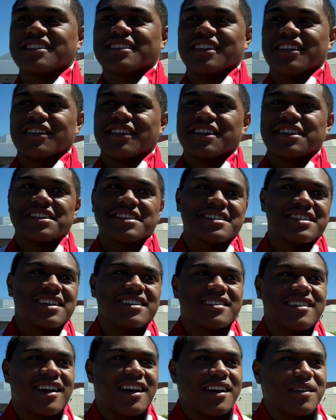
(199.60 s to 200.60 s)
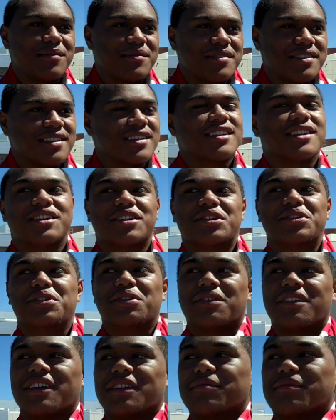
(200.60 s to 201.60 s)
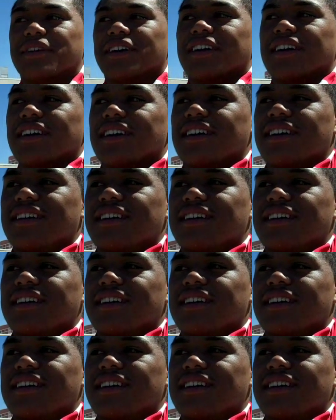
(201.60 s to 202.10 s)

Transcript: and serious at times, a little annoying, but